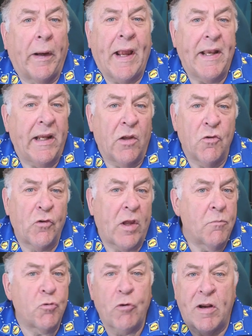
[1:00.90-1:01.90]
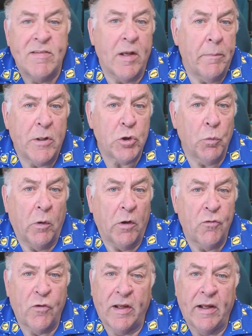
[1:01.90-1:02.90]
So again, you can skip straight to the bits you
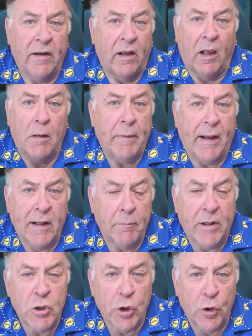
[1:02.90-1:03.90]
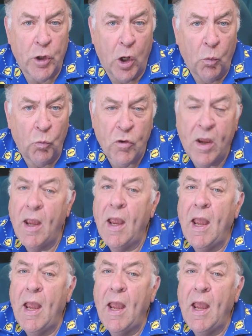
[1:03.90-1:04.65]
want to see and eliminate bits you don't.